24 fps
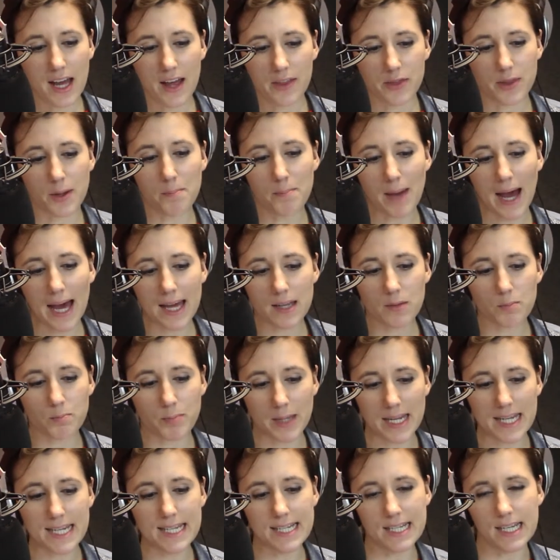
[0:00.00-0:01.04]
The
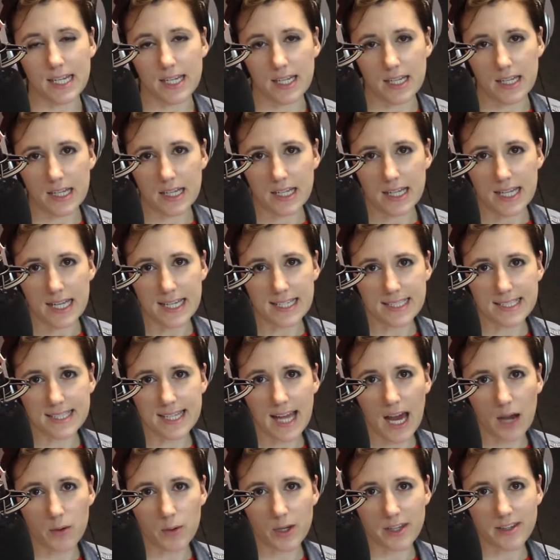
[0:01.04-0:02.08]
Manbeanie is
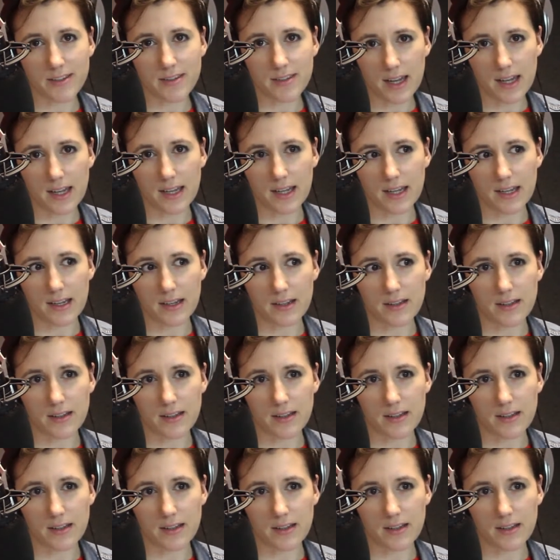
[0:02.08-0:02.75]
now a thing.